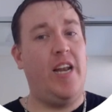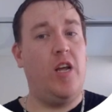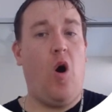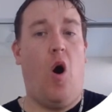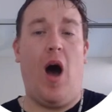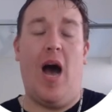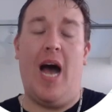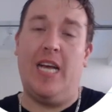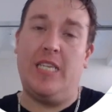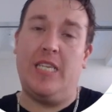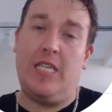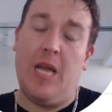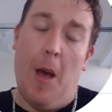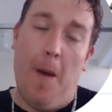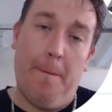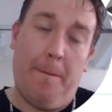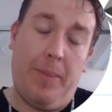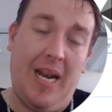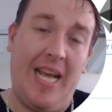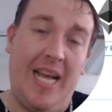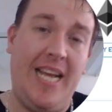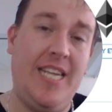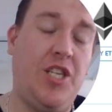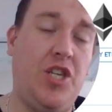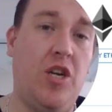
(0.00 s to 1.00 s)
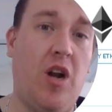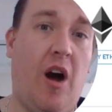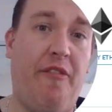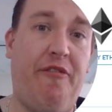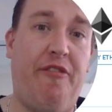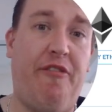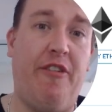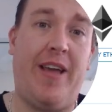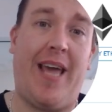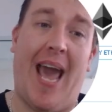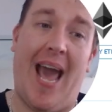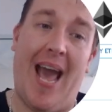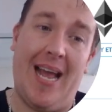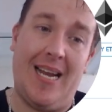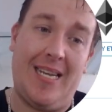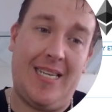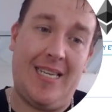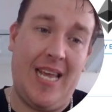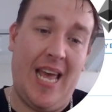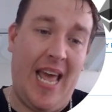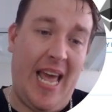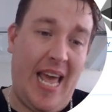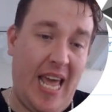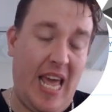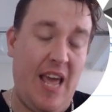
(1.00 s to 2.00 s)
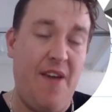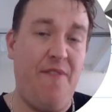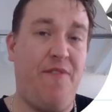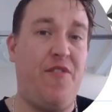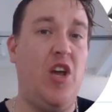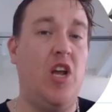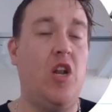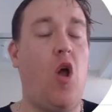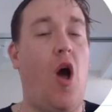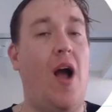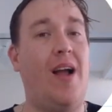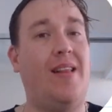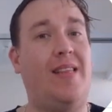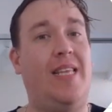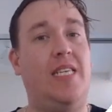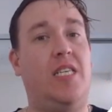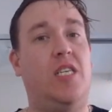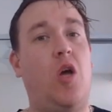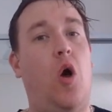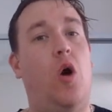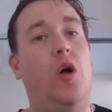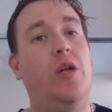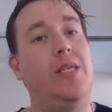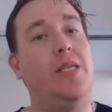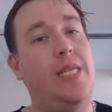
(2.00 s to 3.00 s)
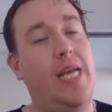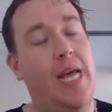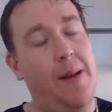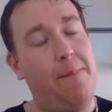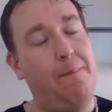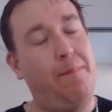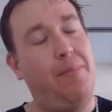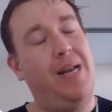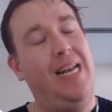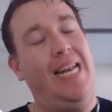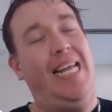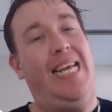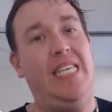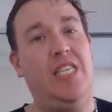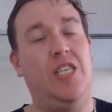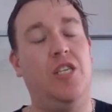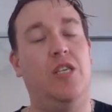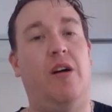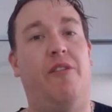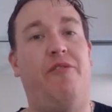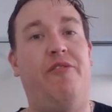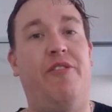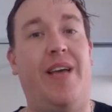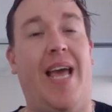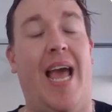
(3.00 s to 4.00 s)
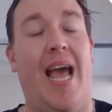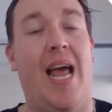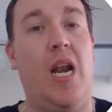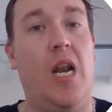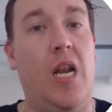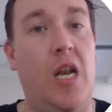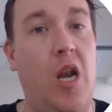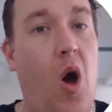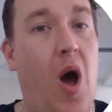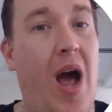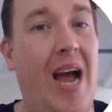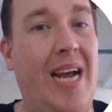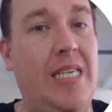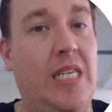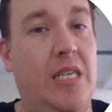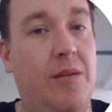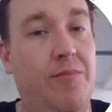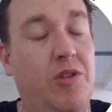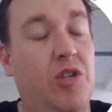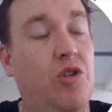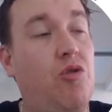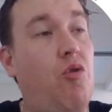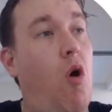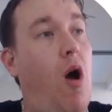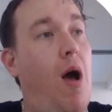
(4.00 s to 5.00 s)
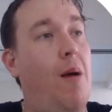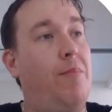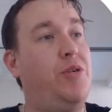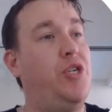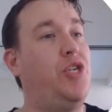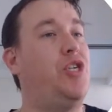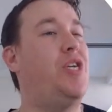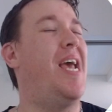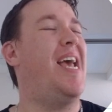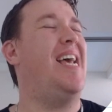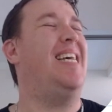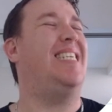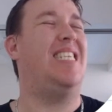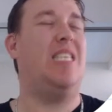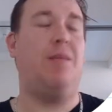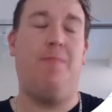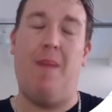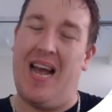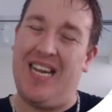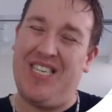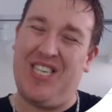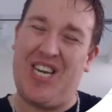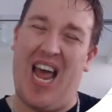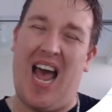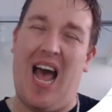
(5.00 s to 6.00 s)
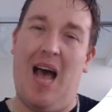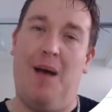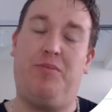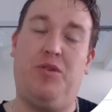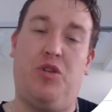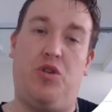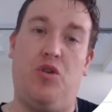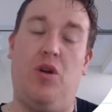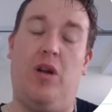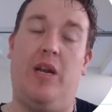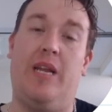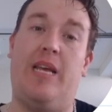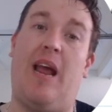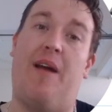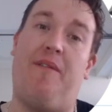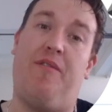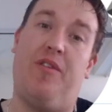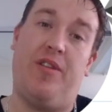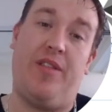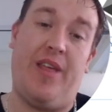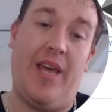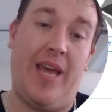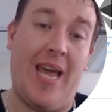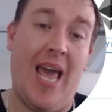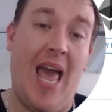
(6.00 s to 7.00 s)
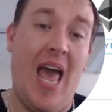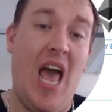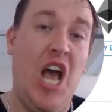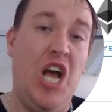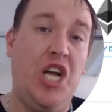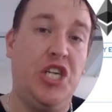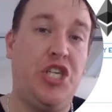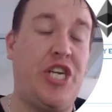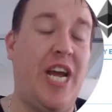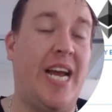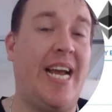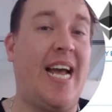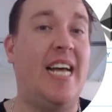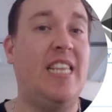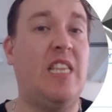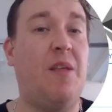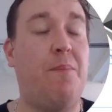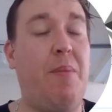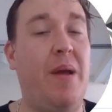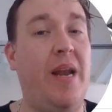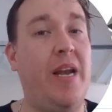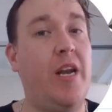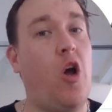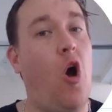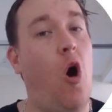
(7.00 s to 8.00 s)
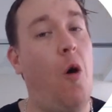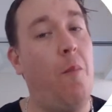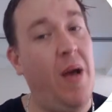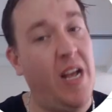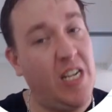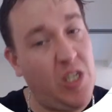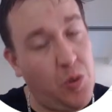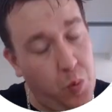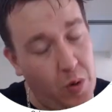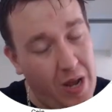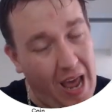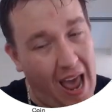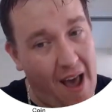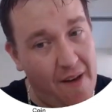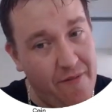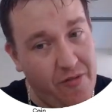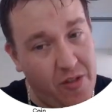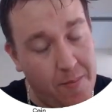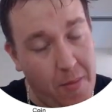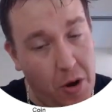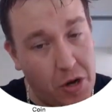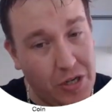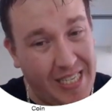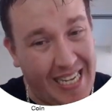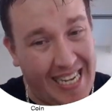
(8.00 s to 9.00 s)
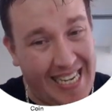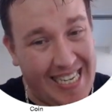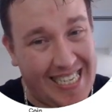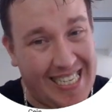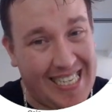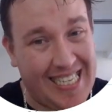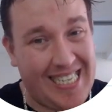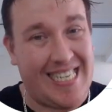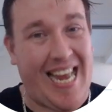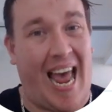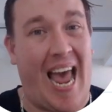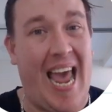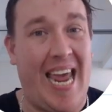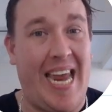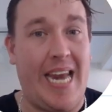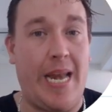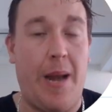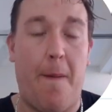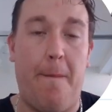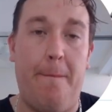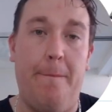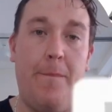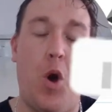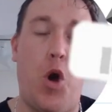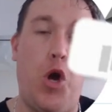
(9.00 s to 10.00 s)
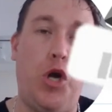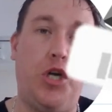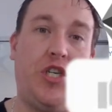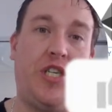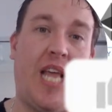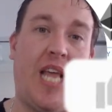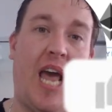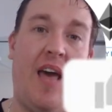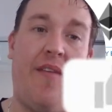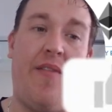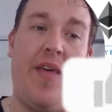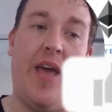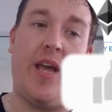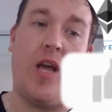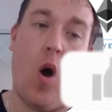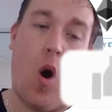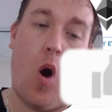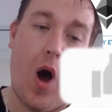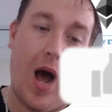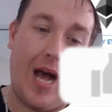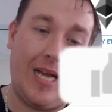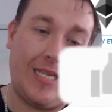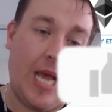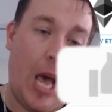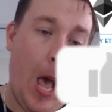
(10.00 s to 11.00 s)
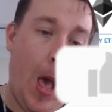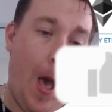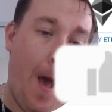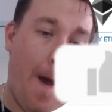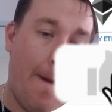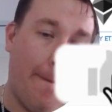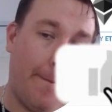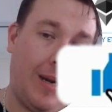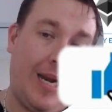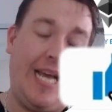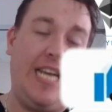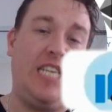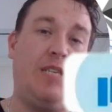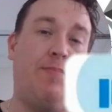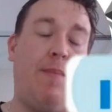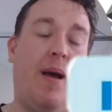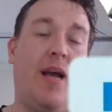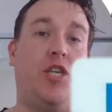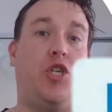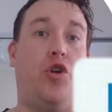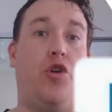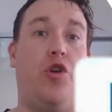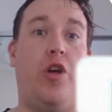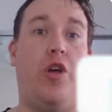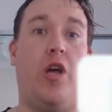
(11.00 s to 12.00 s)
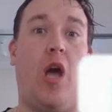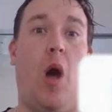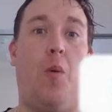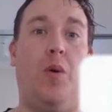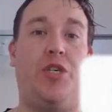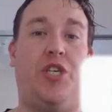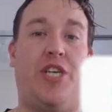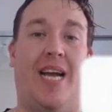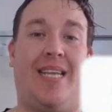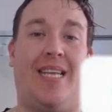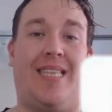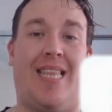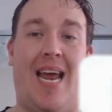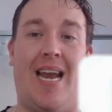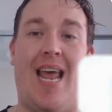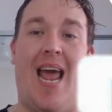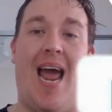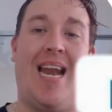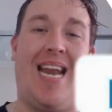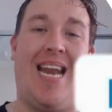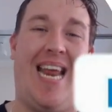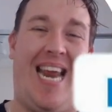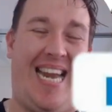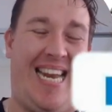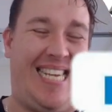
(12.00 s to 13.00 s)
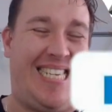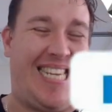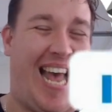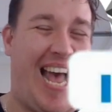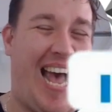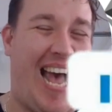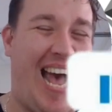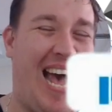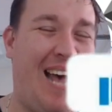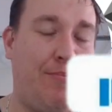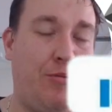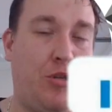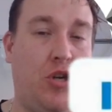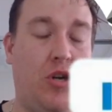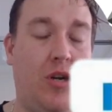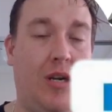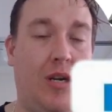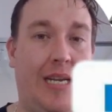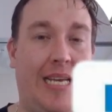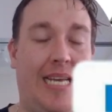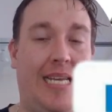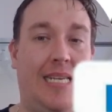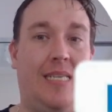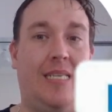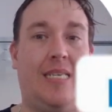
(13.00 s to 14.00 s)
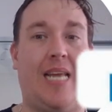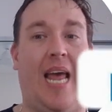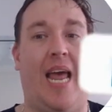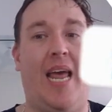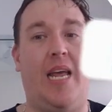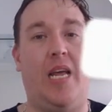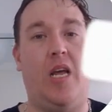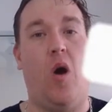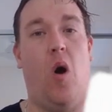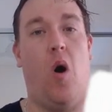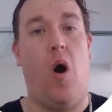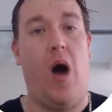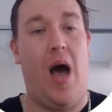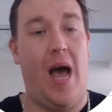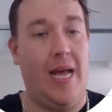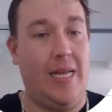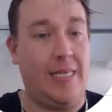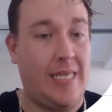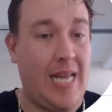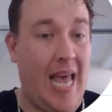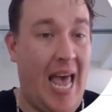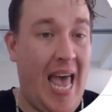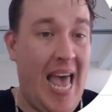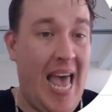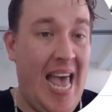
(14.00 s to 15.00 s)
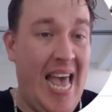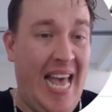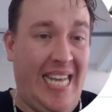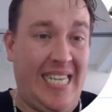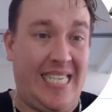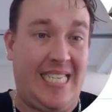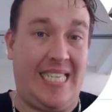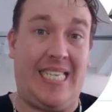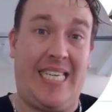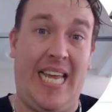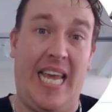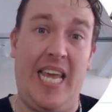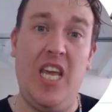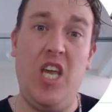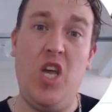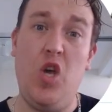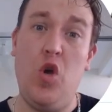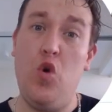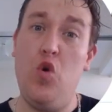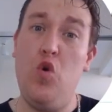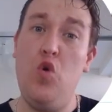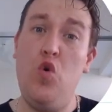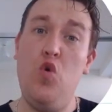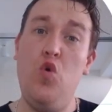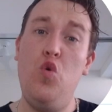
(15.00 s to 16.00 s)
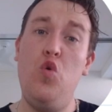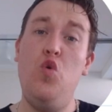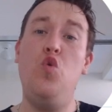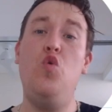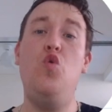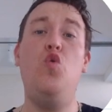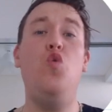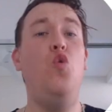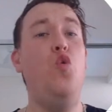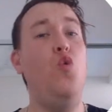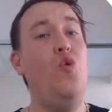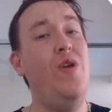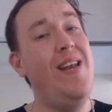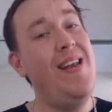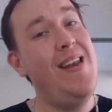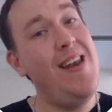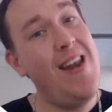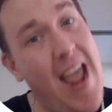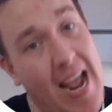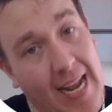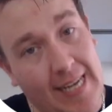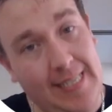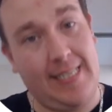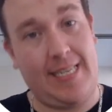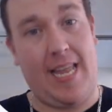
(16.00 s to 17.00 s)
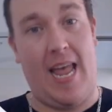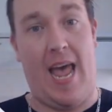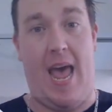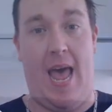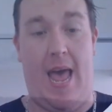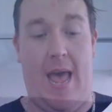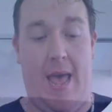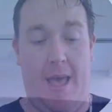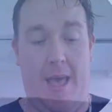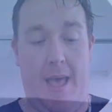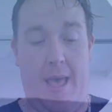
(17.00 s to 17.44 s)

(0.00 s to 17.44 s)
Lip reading: guys, please do not forget, if you like this content, please do not forget, like, subscribe, share, smash absolutely everything. Check out the pinned comments. We have the most insane merch down there, guys. Please make sure you go and check that out. It is absolutely insane, guys. See you next time.